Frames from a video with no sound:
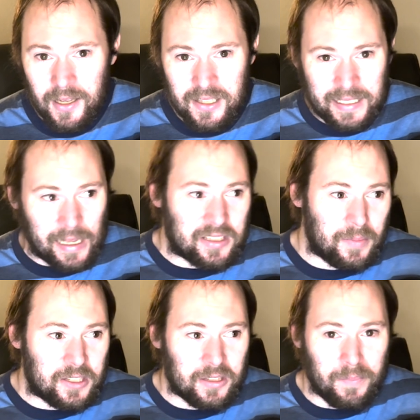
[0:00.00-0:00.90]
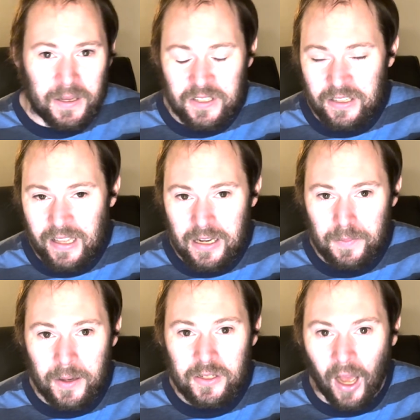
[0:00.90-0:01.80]
It's a testament to the business that has
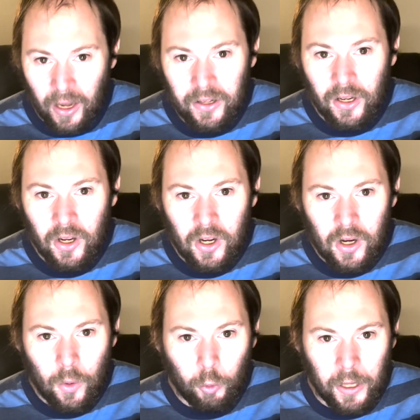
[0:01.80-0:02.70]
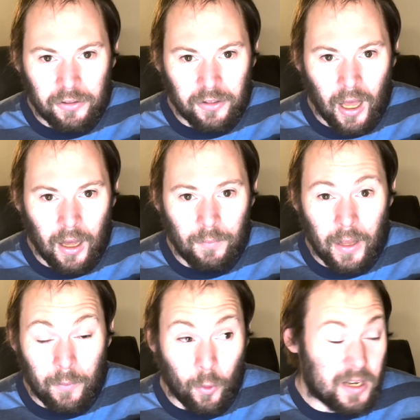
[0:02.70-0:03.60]
been done with
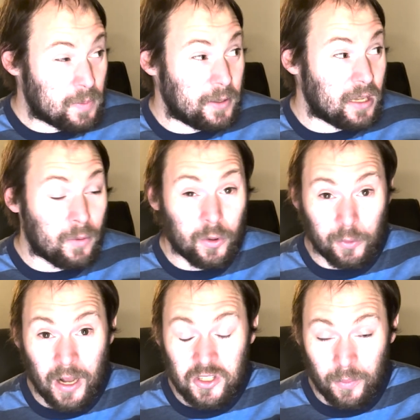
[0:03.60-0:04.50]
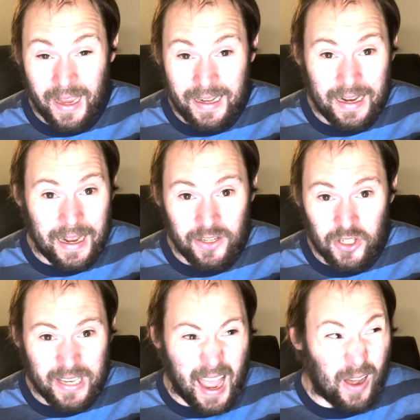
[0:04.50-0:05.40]
and what's been done with WrestleMania and
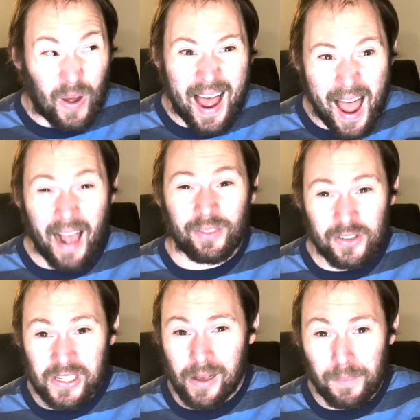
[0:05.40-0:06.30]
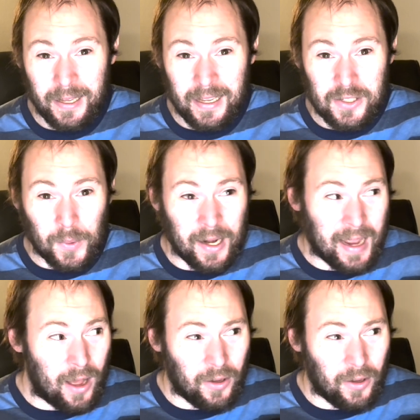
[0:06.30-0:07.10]
just how hot this company is right now.